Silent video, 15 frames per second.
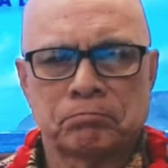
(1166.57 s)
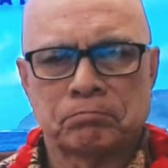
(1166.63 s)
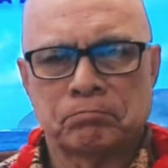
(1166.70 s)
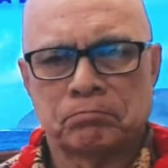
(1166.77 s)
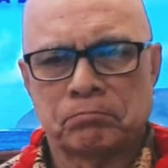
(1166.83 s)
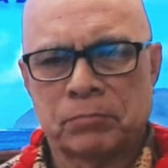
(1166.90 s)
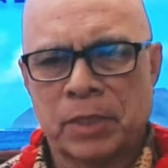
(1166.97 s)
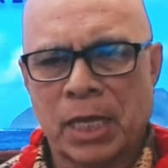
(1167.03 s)

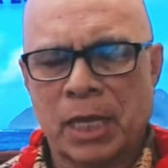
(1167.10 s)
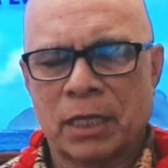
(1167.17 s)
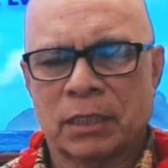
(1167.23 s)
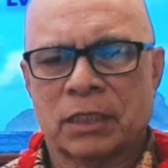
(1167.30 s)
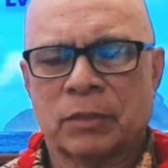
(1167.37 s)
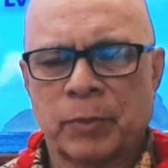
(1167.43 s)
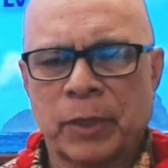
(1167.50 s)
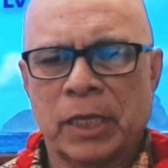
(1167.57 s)
That
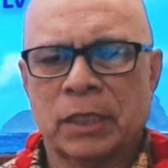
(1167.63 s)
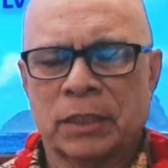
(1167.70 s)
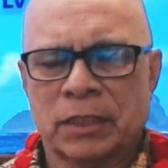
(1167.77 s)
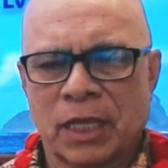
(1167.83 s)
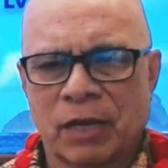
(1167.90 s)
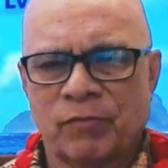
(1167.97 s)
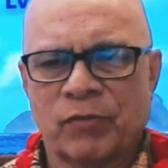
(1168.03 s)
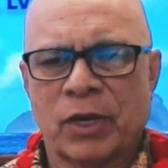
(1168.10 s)
space,
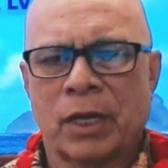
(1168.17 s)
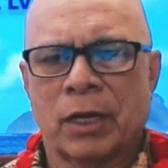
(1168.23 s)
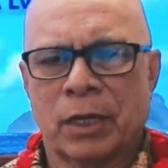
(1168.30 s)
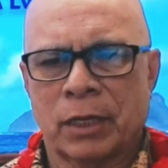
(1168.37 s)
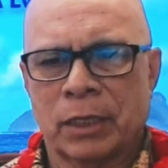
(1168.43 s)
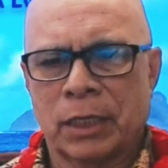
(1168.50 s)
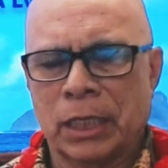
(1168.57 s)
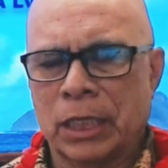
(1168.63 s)
that
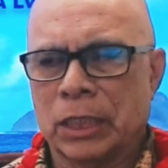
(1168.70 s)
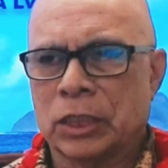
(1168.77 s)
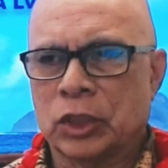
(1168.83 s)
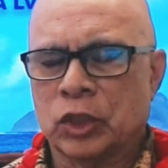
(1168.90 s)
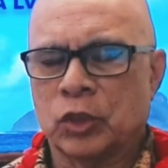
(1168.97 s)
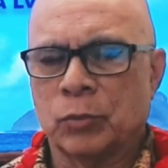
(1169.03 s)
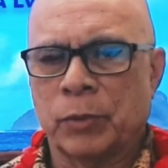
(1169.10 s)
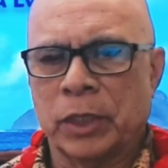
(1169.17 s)
va, needs
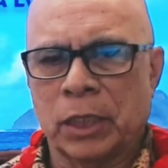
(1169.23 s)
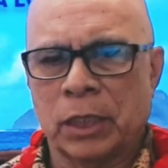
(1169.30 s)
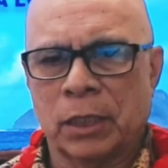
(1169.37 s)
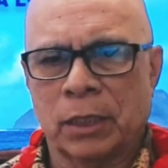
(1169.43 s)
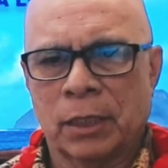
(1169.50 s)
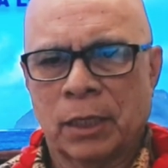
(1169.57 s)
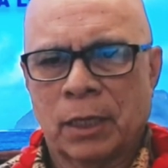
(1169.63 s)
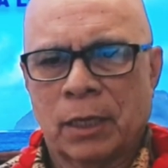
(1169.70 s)
to
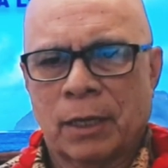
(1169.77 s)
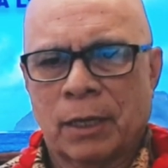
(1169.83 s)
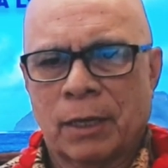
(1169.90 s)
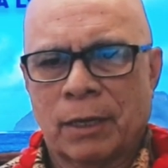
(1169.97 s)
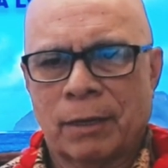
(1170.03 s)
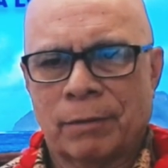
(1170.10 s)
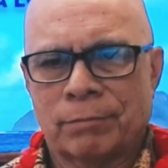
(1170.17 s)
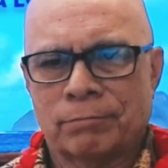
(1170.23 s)
be
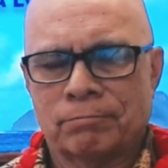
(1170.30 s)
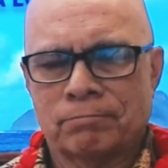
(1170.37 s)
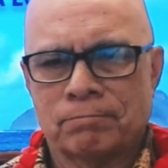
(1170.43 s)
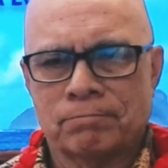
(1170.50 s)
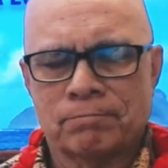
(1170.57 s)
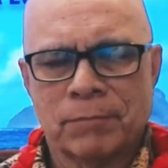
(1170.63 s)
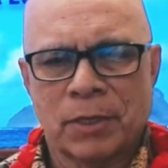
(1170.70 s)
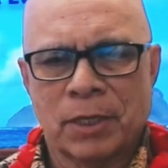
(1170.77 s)

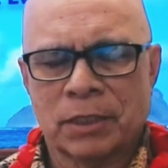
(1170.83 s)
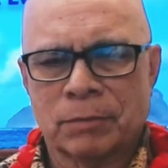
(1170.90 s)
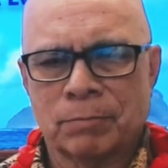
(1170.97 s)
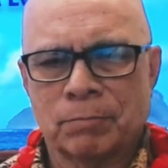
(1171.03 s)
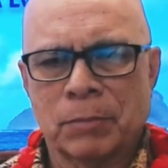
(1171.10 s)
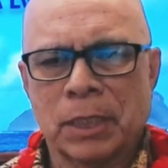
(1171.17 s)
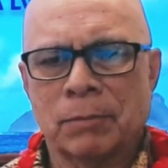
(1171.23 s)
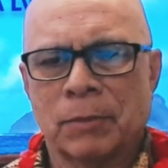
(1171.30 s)
as
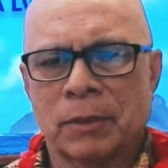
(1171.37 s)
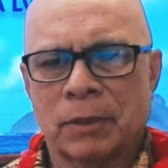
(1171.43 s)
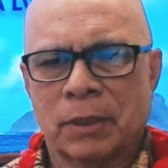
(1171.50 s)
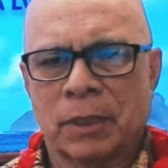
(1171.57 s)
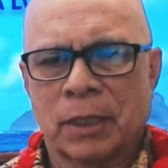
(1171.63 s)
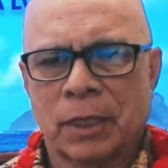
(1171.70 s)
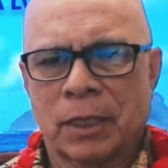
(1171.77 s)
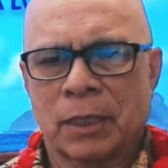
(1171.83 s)

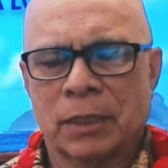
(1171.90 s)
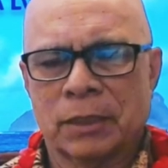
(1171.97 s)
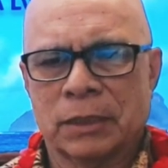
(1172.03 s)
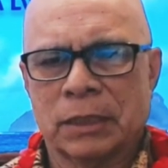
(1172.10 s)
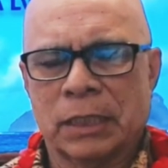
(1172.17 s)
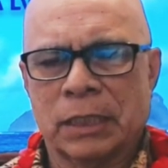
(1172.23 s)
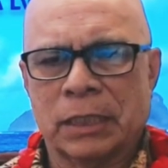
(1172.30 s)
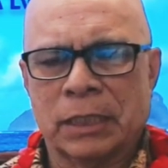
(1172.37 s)
minimal as
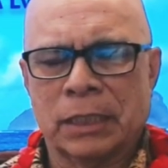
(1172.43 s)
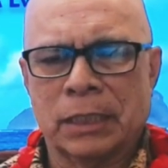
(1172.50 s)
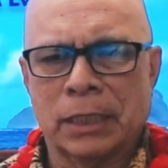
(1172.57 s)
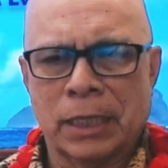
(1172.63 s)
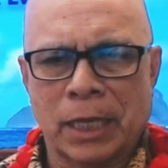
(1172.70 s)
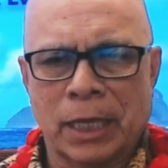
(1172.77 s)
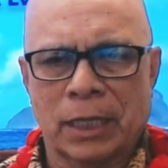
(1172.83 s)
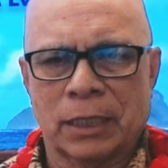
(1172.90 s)
it can
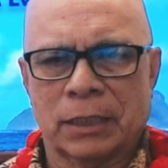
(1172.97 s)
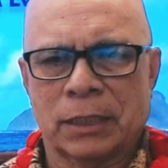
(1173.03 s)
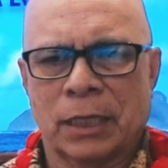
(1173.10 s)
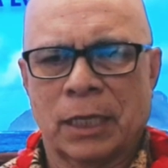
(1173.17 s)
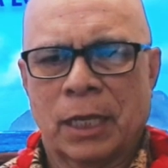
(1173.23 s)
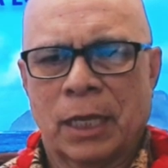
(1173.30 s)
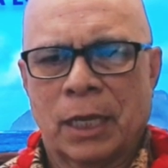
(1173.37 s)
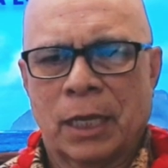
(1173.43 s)
get.
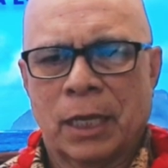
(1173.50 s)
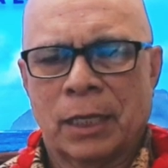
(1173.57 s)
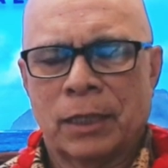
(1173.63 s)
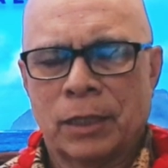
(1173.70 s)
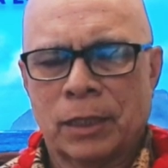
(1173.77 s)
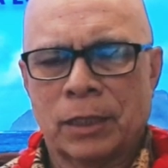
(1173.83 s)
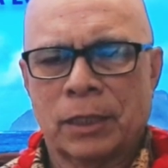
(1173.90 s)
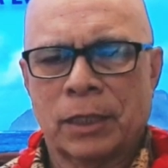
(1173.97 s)

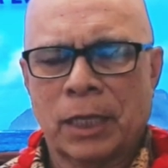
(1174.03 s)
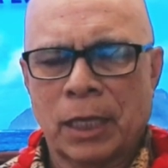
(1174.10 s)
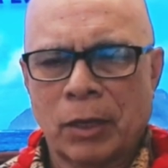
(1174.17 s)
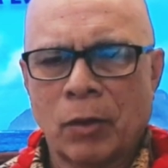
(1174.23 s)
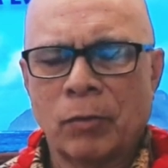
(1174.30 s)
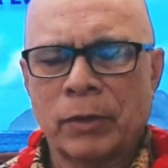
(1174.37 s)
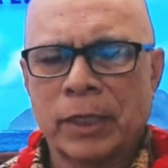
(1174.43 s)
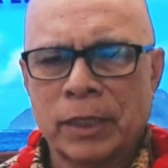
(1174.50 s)
And
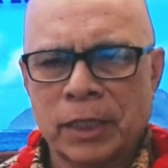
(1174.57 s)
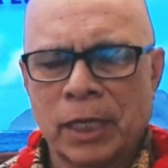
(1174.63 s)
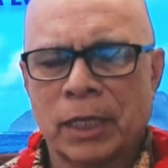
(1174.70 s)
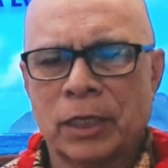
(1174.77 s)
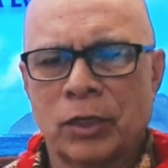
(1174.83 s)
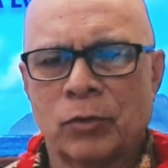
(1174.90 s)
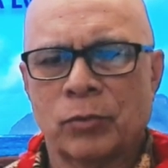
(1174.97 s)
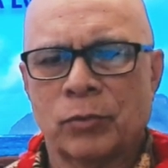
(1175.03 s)
only
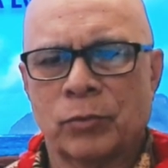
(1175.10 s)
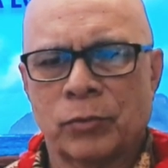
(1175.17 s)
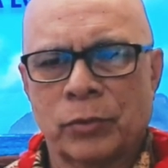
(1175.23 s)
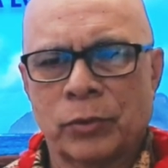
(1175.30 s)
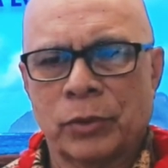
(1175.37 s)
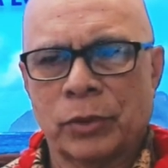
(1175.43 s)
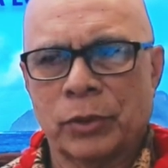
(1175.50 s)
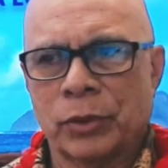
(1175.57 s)
then you
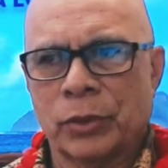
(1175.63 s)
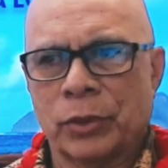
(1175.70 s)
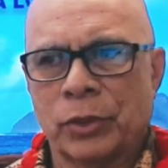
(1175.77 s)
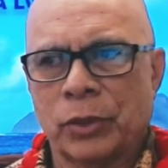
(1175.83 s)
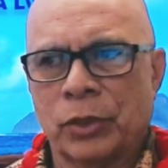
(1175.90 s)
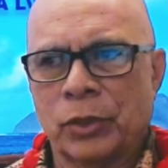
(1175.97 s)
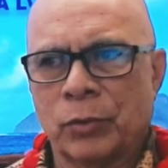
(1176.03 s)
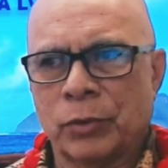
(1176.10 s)

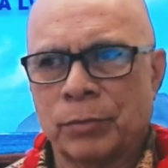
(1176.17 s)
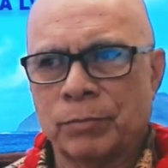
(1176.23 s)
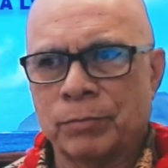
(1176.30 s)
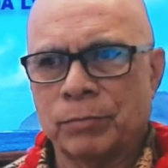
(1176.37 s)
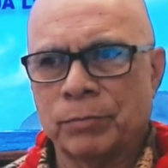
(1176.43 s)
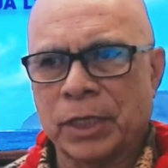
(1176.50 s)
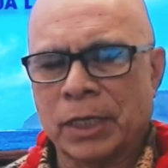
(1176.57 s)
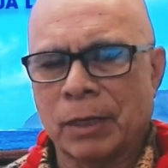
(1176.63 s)

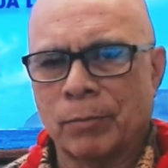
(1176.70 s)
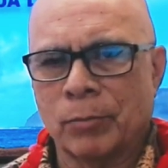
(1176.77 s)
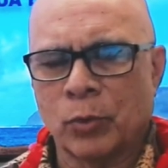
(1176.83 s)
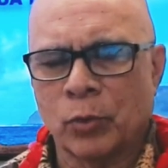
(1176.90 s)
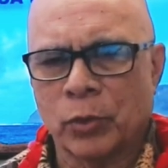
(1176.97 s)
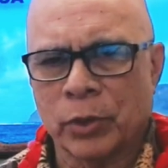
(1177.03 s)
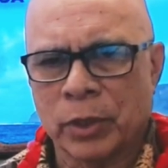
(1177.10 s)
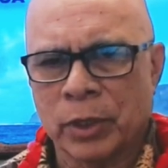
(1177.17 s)
would become
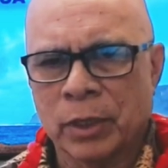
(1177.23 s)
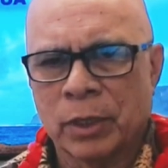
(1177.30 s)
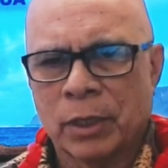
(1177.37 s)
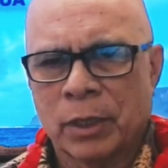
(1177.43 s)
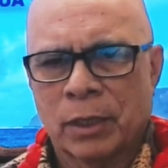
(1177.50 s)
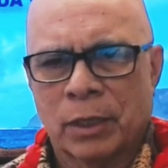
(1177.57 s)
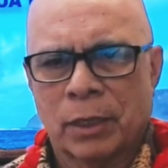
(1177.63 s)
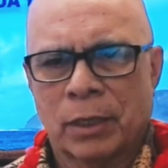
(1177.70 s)
more
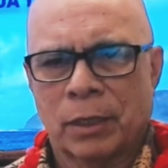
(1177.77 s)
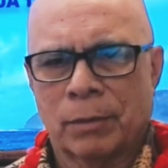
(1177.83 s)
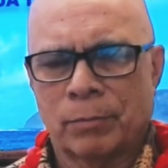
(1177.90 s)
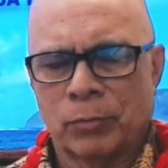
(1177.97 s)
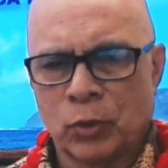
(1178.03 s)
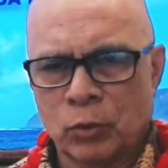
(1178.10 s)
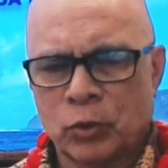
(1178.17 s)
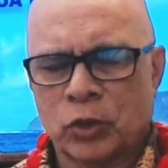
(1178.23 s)

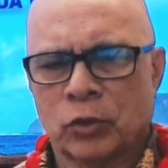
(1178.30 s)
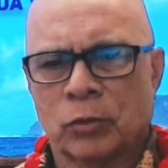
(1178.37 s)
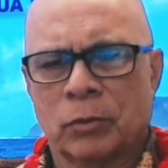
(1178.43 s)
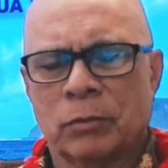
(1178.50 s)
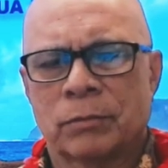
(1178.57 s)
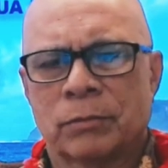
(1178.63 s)
mutual,